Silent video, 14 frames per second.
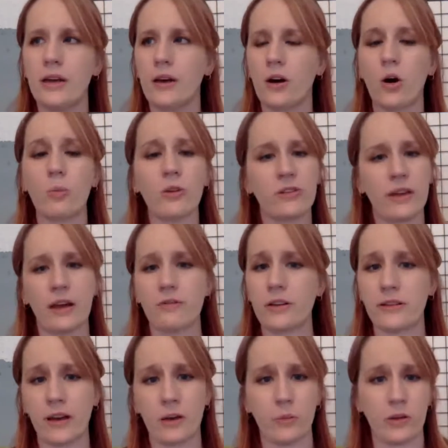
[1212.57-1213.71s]
almost every
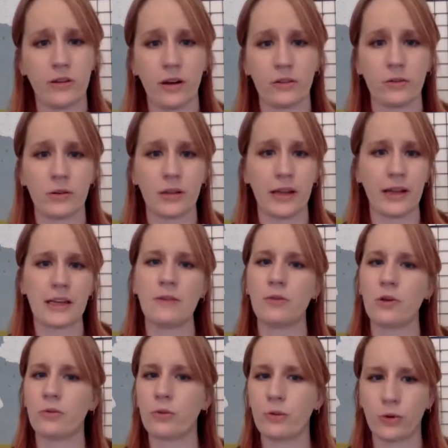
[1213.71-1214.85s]
time we talk to a client, even
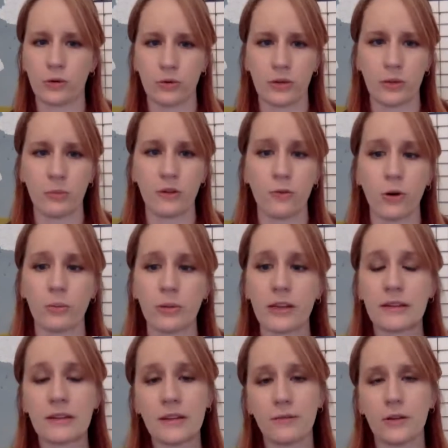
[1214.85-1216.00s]
if we've worked with them before, because
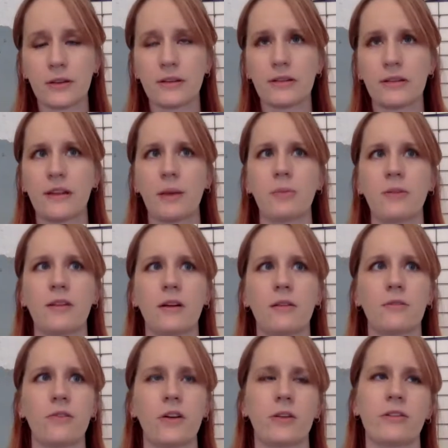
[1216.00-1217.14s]
different steps of
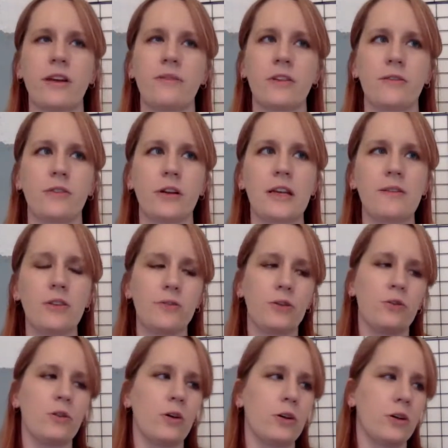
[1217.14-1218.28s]
funnels have different, even if
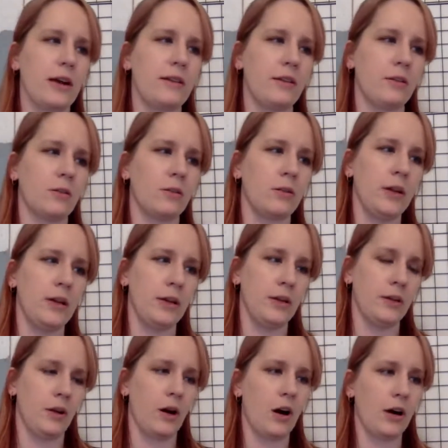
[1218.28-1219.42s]
you know your ideal
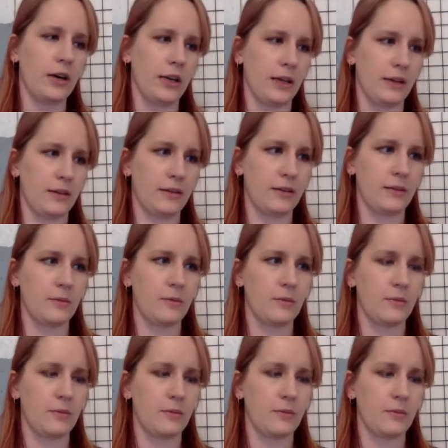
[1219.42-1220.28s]
audience,